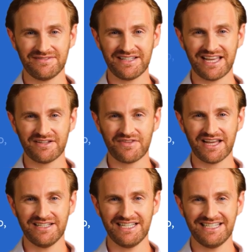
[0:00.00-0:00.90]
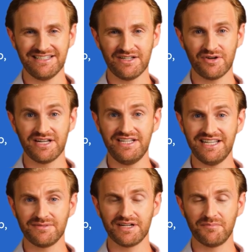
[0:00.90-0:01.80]
And finally, you can
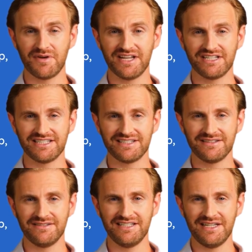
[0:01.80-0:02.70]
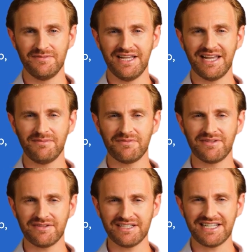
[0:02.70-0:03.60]
examine impressions, CPM,
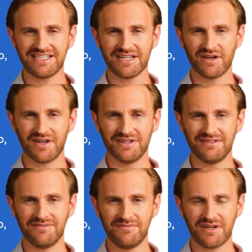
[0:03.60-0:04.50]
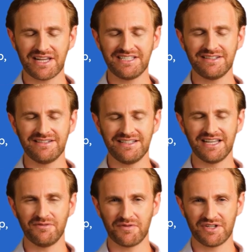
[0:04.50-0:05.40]
CTR, clicks,
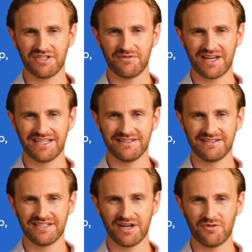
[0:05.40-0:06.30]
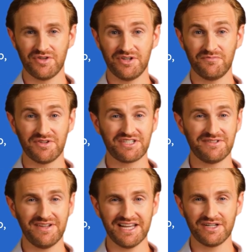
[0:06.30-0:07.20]
conversion rate, total
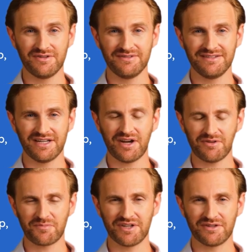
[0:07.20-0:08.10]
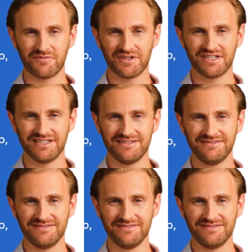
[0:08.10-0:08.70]
conversion value, cost per conversion,